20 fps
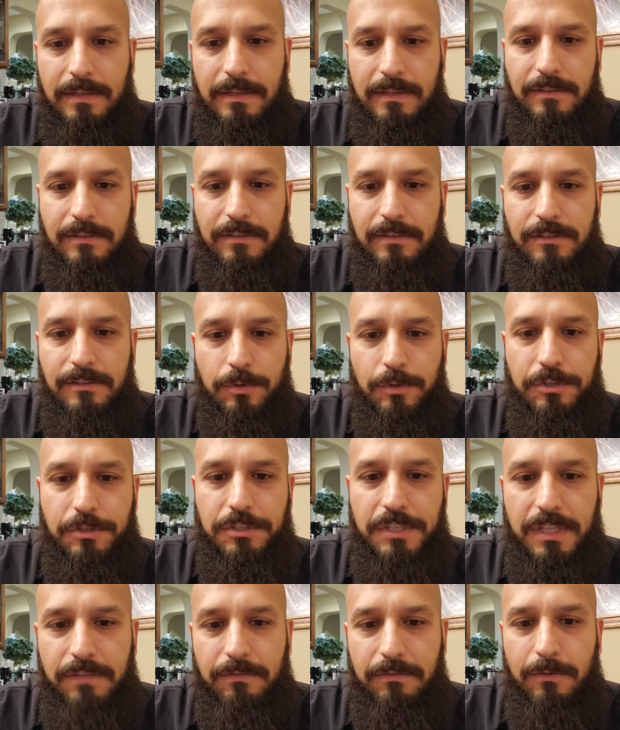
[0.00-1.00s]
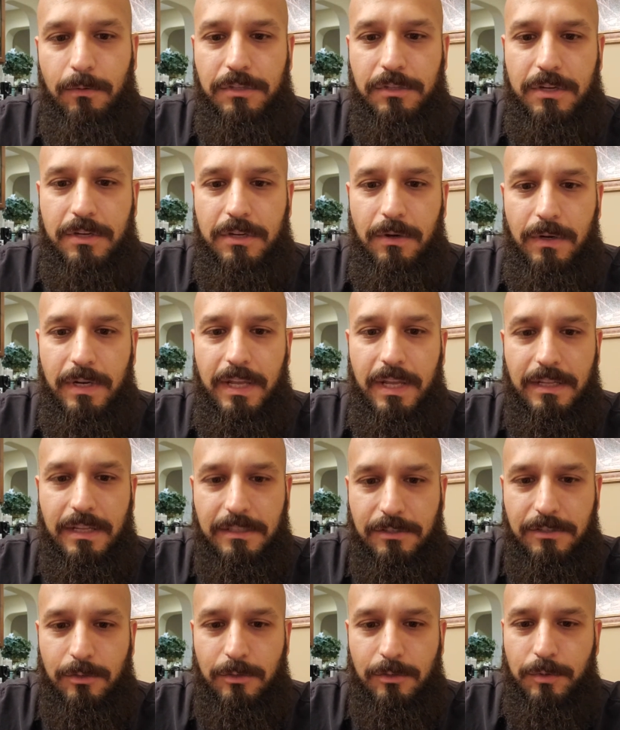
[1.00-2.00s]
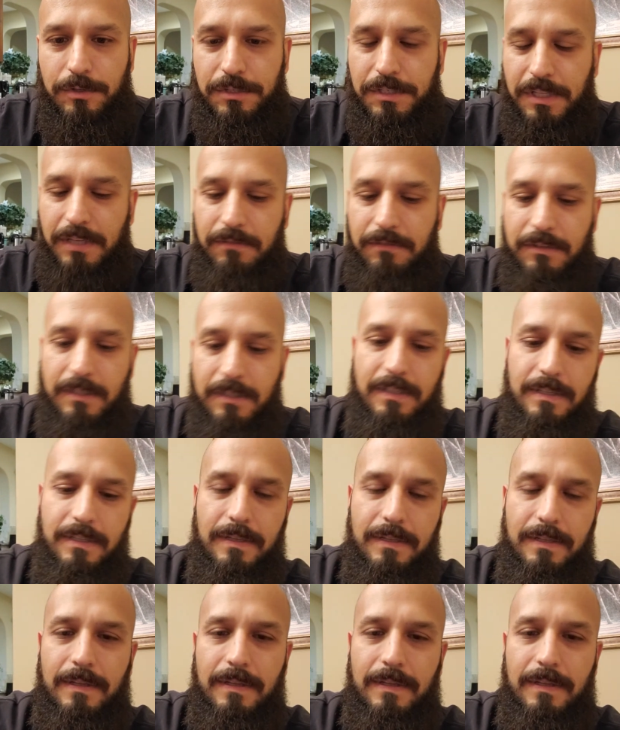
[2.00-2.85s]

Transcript: Super Steven. What's going on, Super Steven?